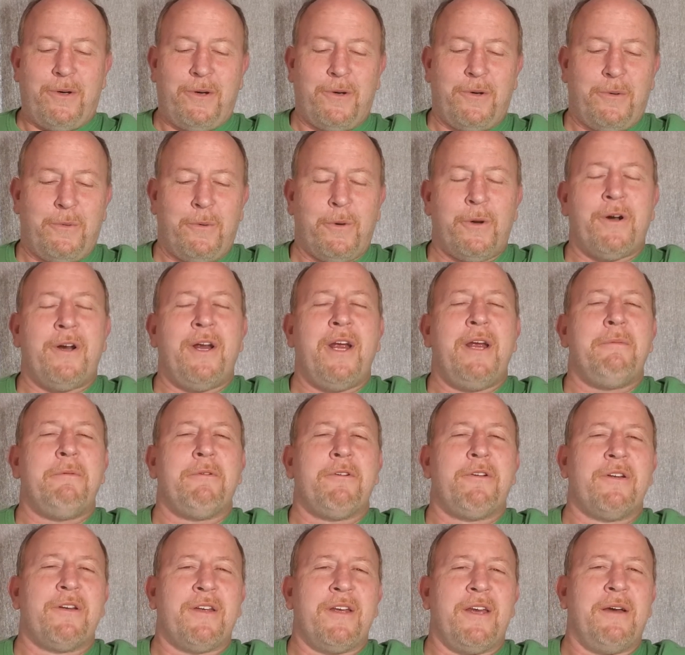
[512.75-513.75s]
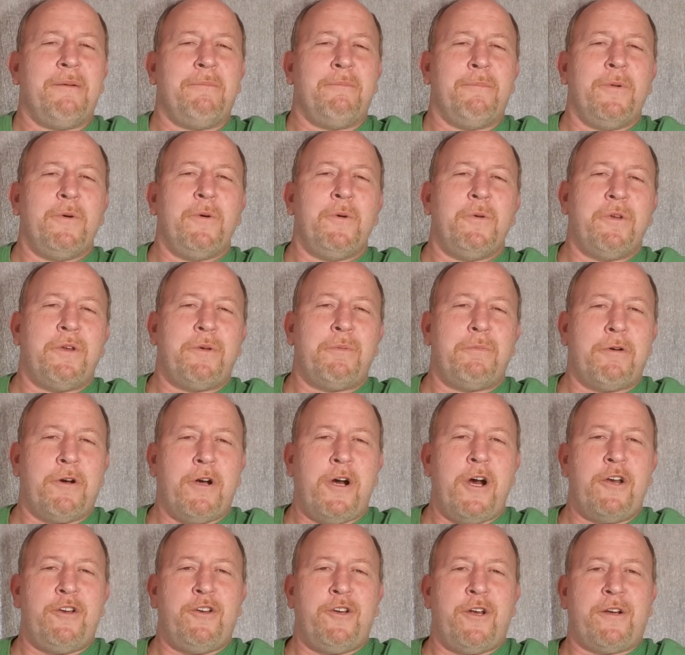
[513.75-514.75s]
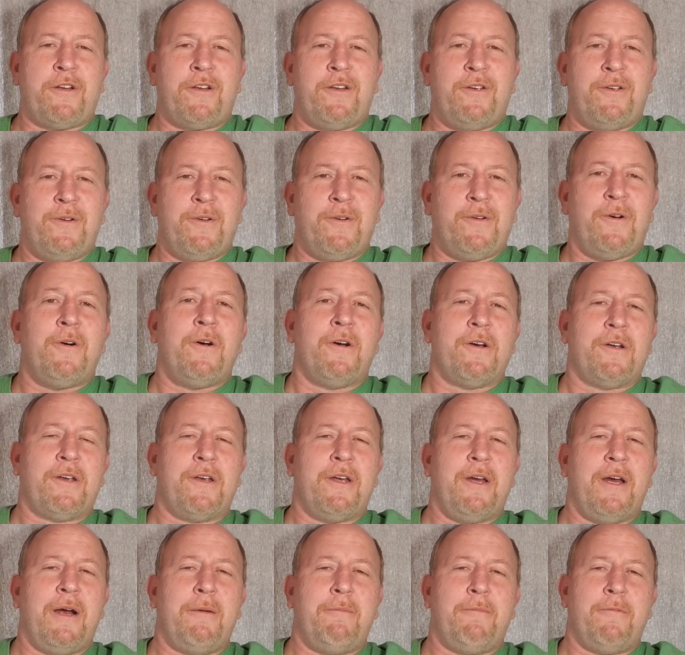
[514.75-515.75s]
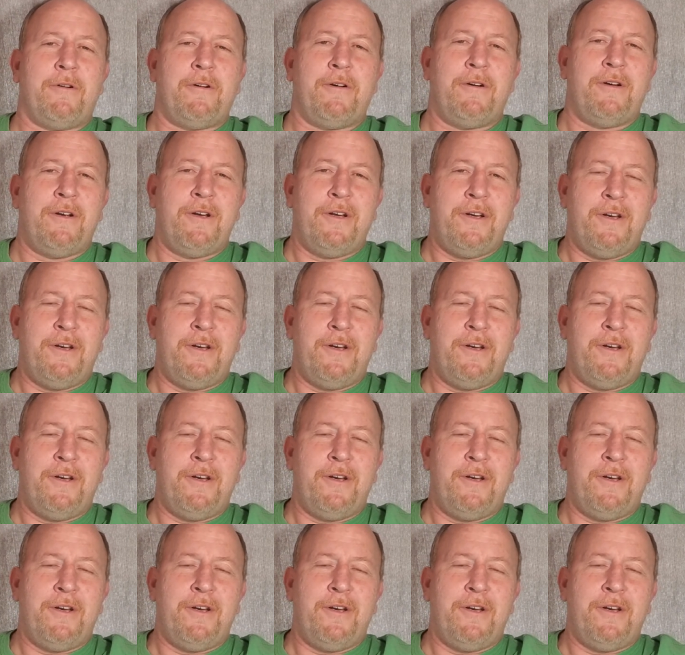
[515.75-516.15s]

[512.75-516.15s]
we were able to get Moon's project on camera.